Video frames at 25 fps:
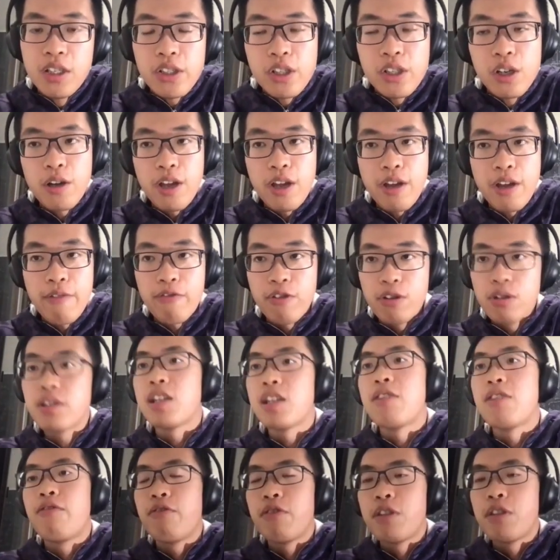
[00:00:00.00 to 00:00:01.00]
So if you
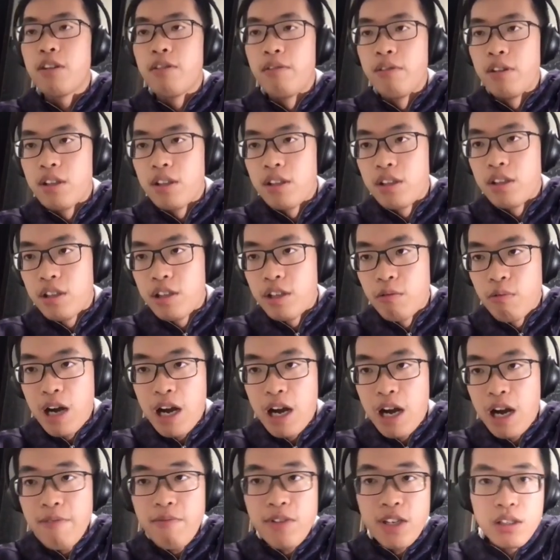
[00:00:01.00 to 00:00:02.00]

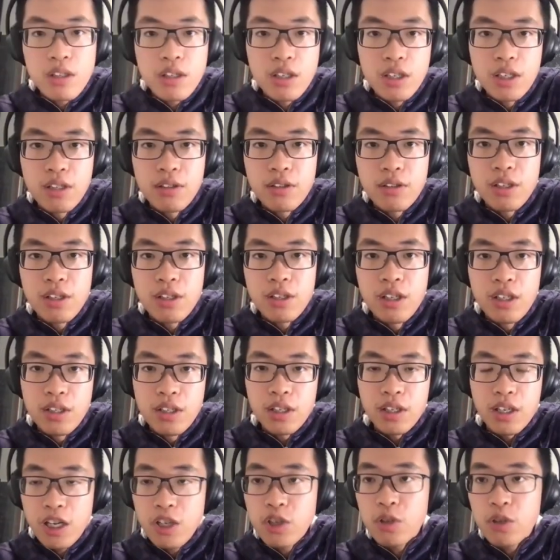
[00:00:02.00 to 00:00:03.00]
derive the terms, the
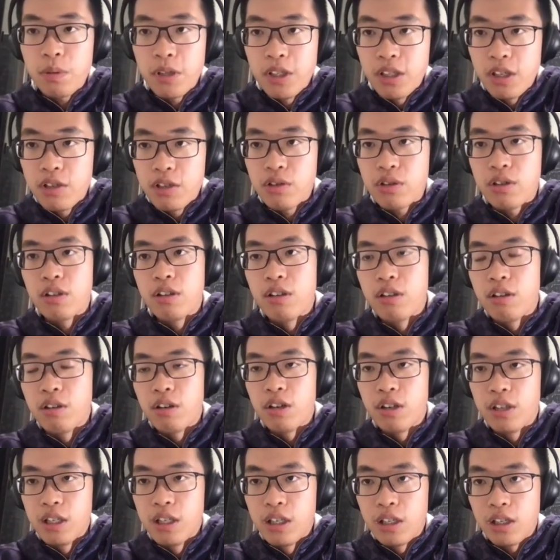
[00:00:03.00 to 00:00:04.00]
gauge potential
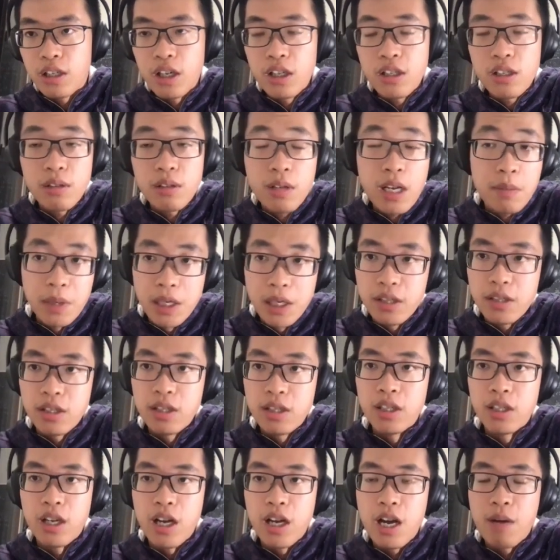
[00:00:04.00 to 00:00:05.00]
or the
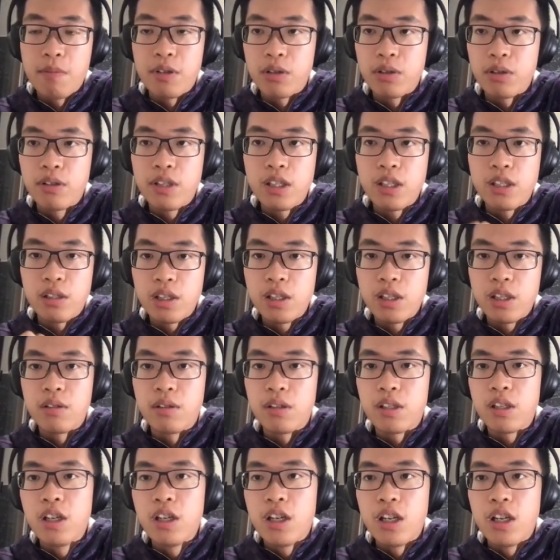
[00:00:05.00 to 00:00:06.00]
counter-diabatic Hamiltonian
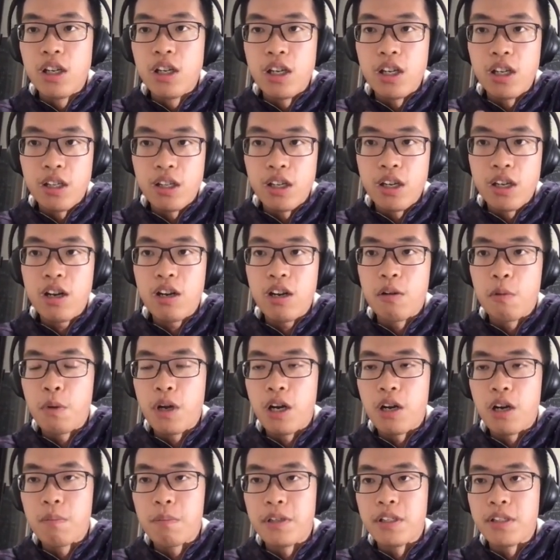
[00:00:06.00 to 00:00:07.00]
term, there
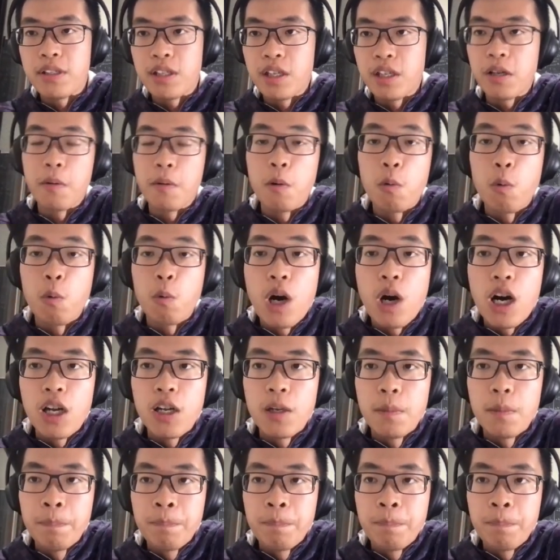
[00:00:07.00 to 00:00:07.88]
will be sigma y.